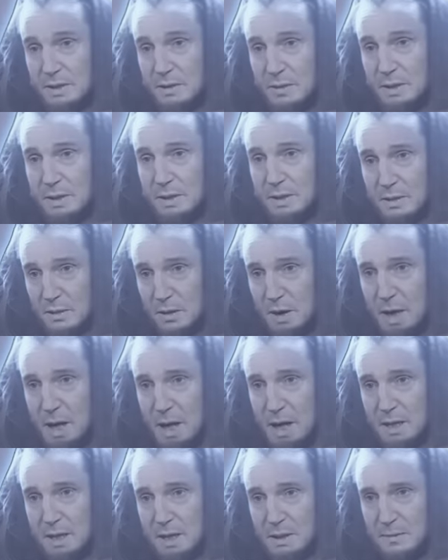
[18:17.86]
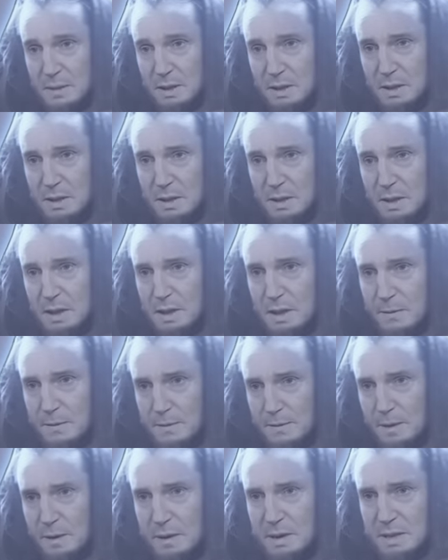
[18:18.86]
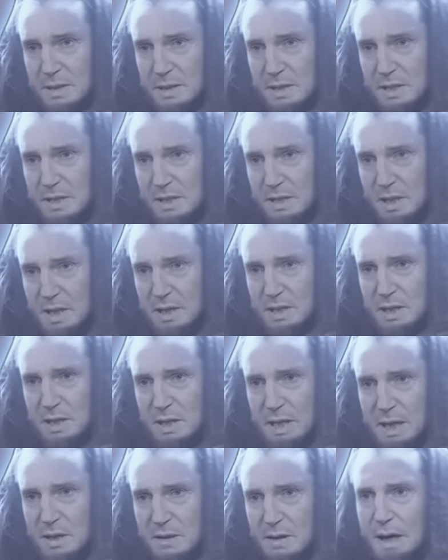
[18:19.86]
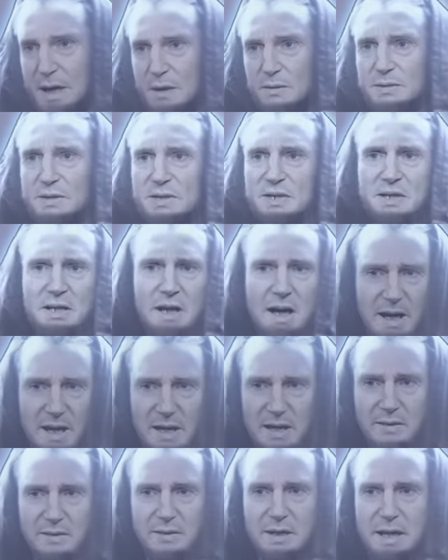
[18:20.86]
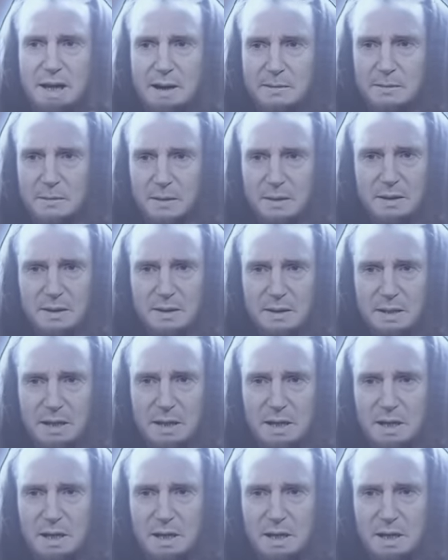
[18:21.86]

you in his grasp. First, he sets you down outside of the embers.